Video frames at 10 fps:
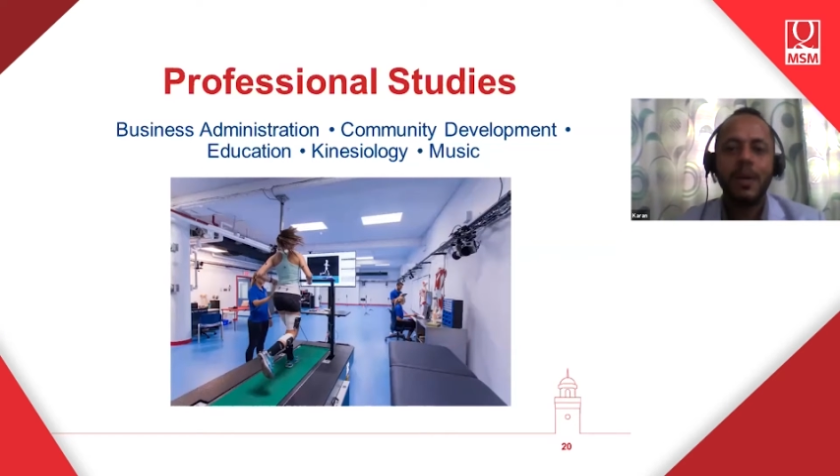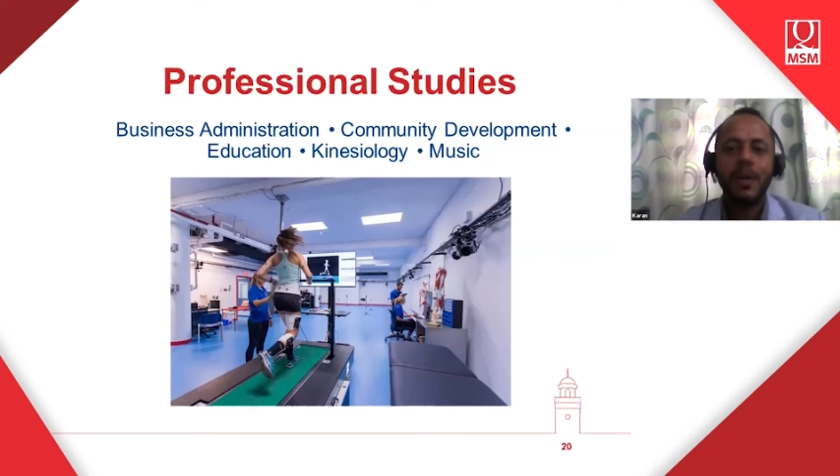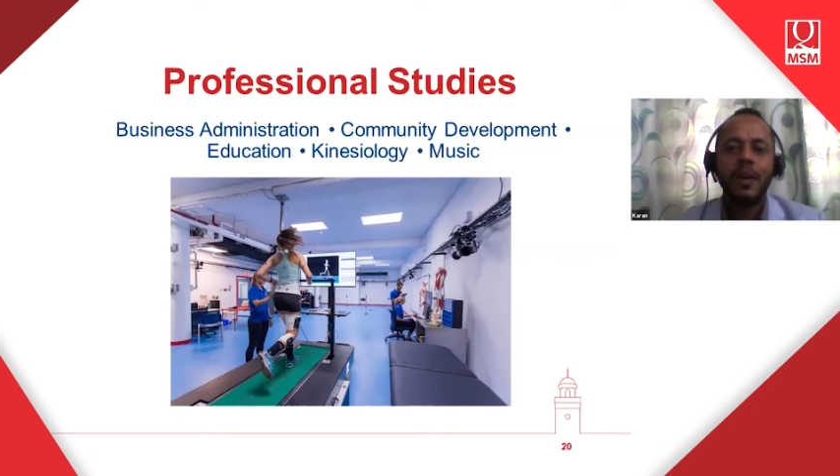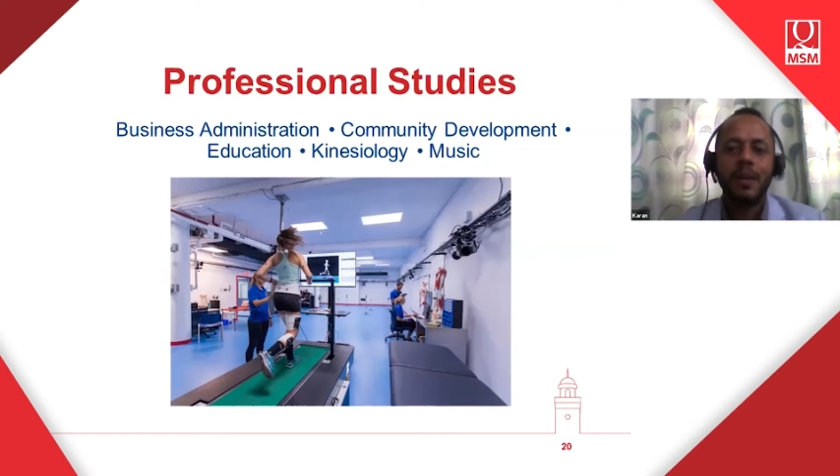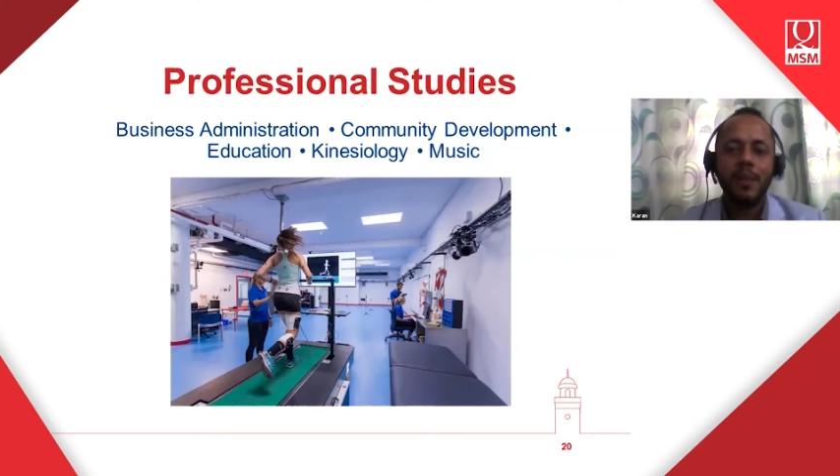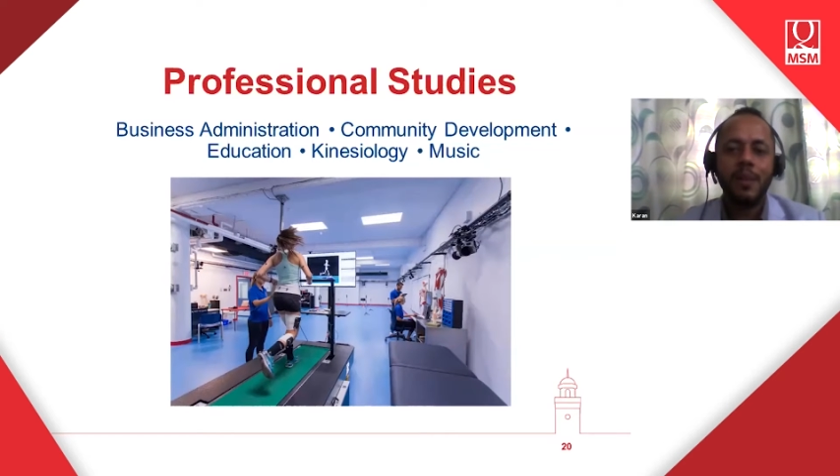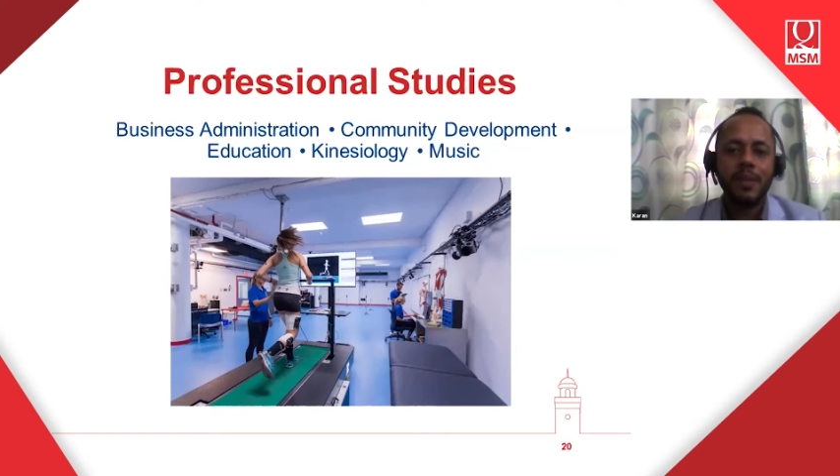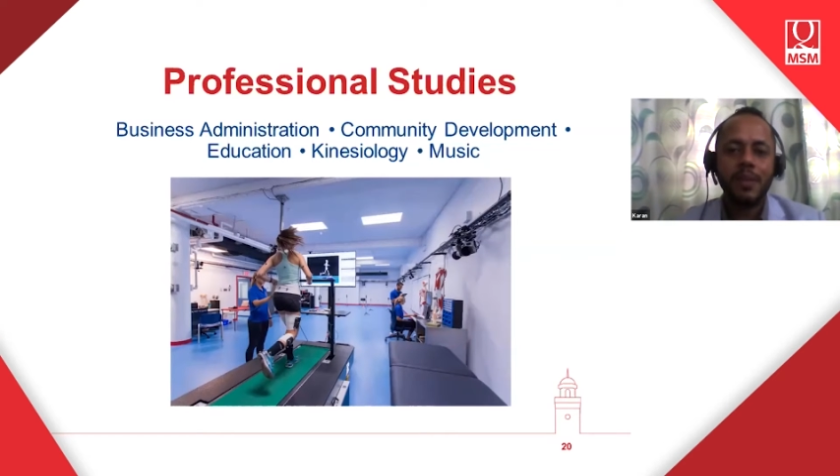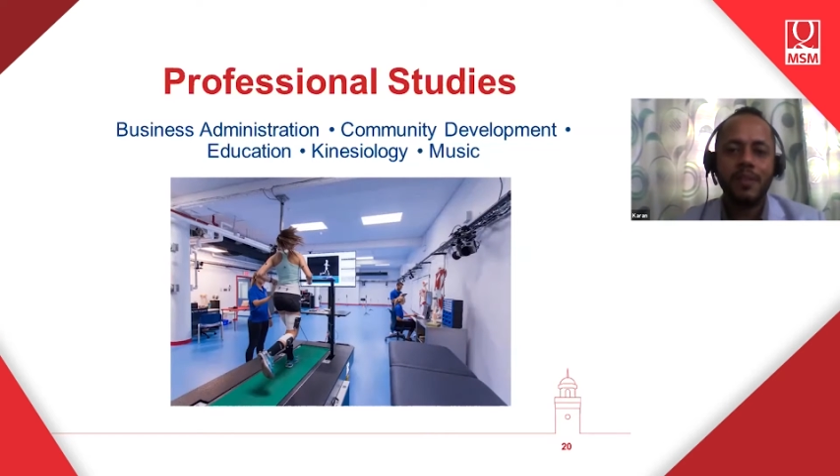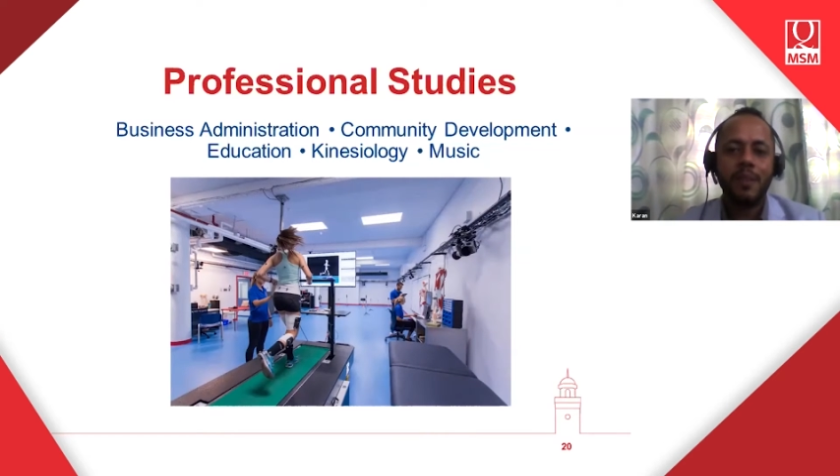community
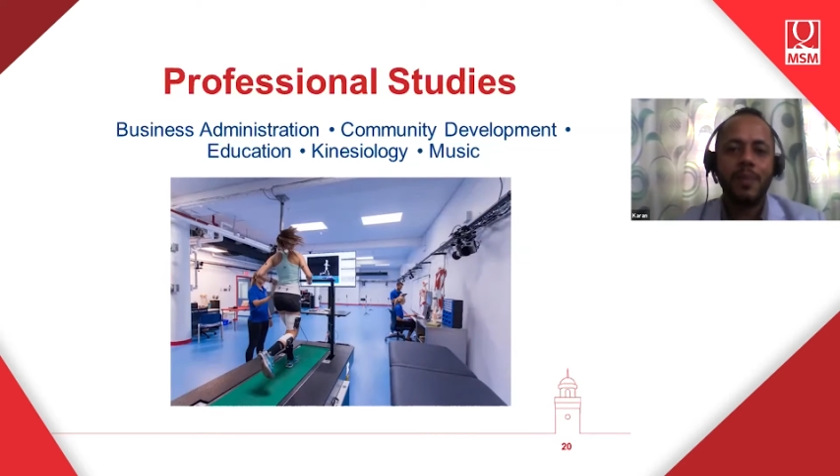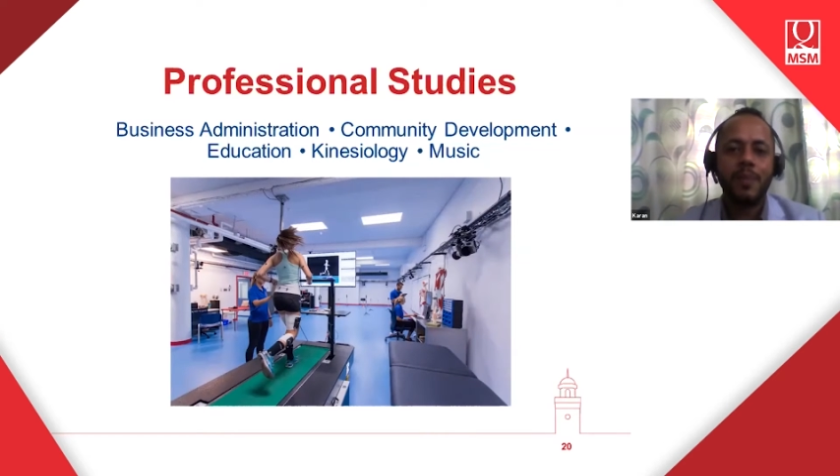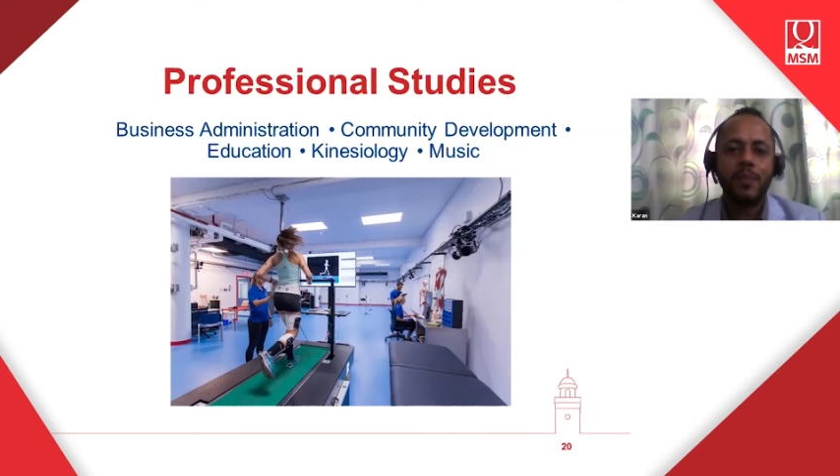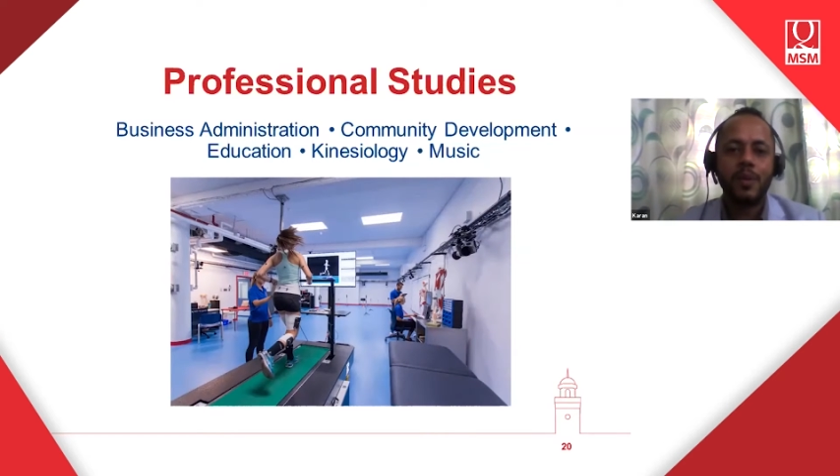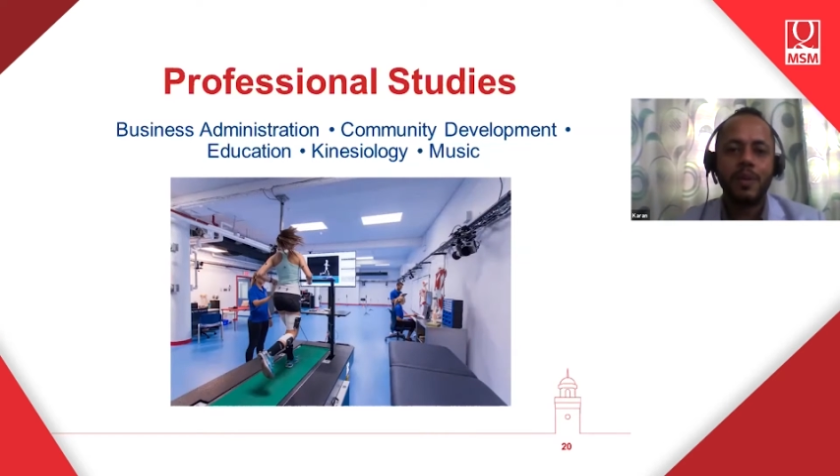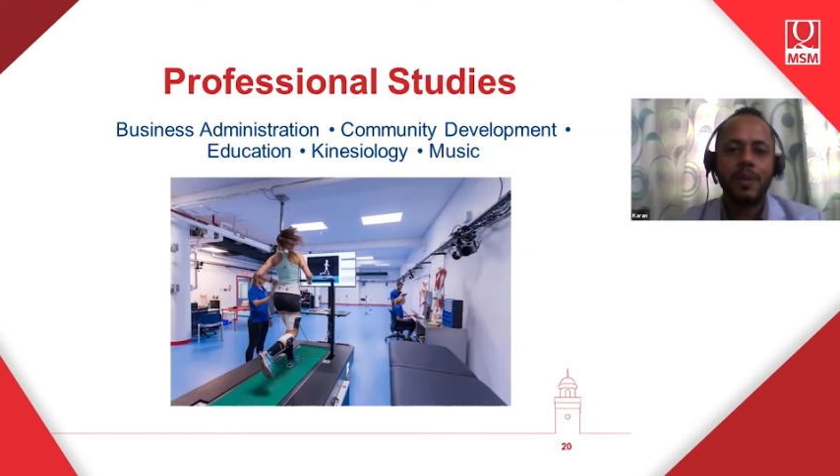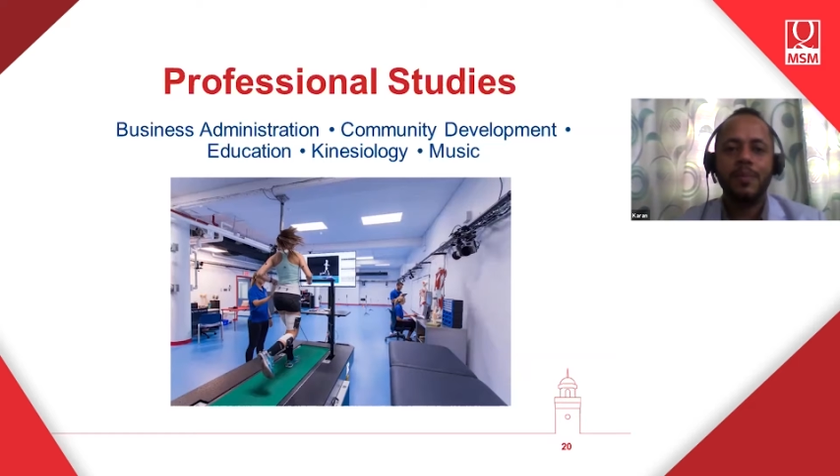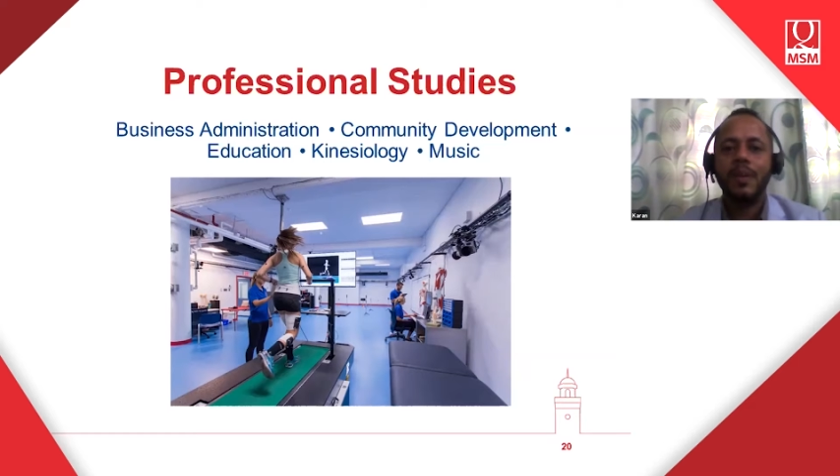development program,